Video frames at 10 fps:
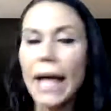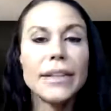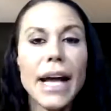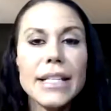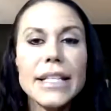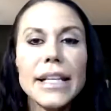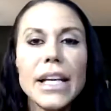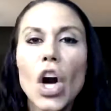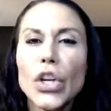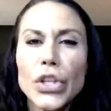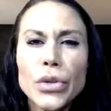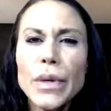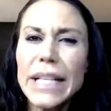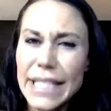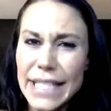And lastly, are
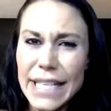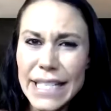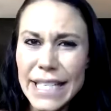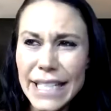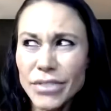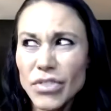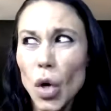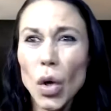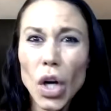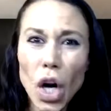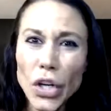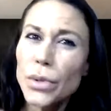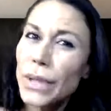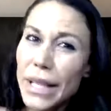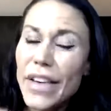you existing or are
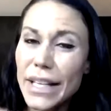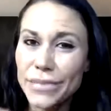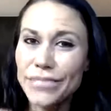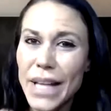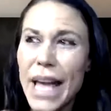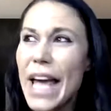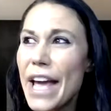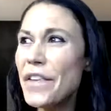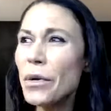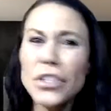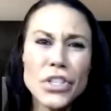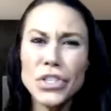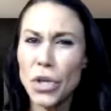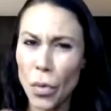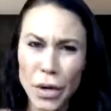you living? If you're
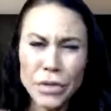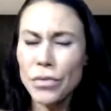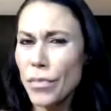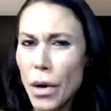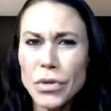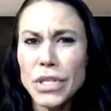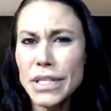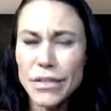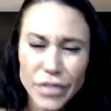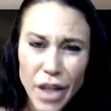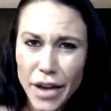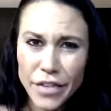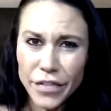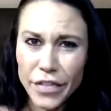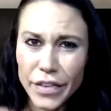just going through the motions of
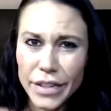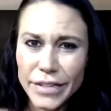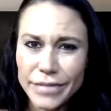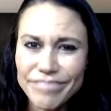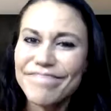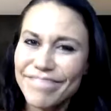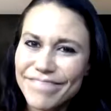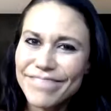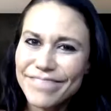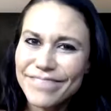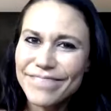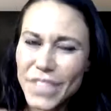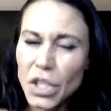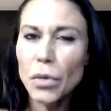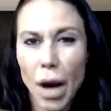life,
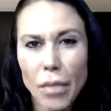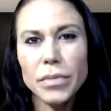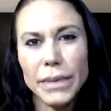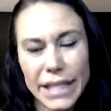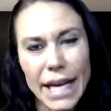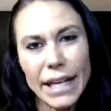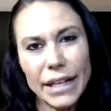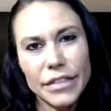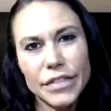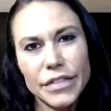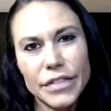then you're probably negative.